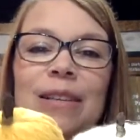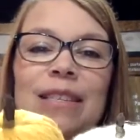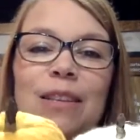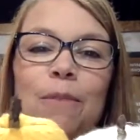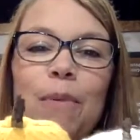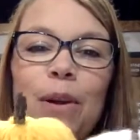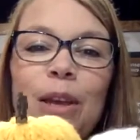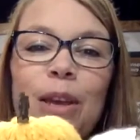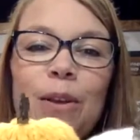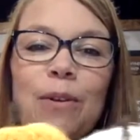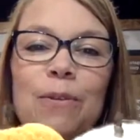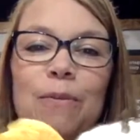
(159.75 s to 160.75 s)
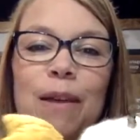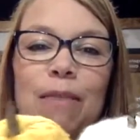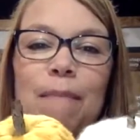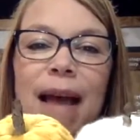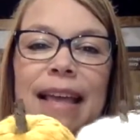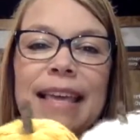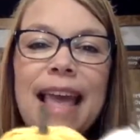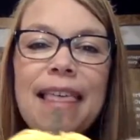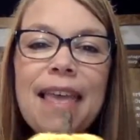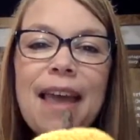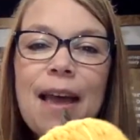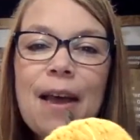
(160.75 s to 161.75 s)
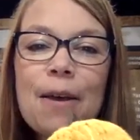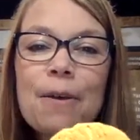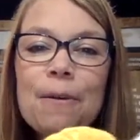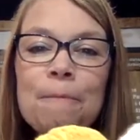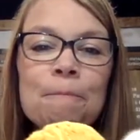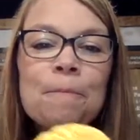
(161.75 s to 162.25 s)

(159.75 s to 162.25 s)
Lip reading: super cute with my yellow,